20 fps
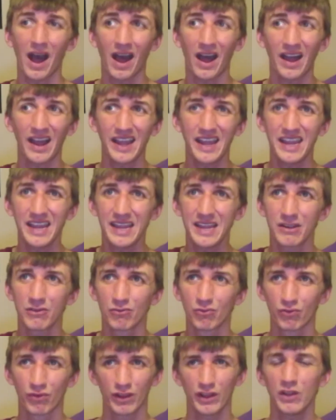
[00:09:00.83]
I
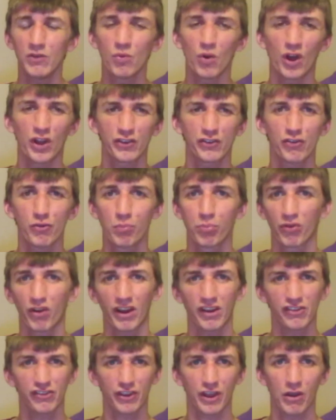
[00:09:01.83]
really want to
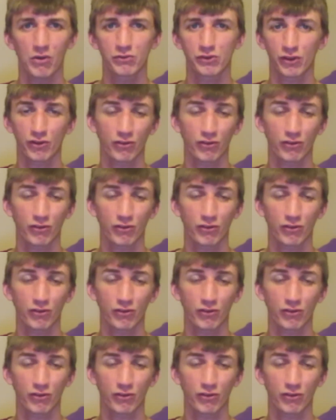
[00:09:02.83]
branch out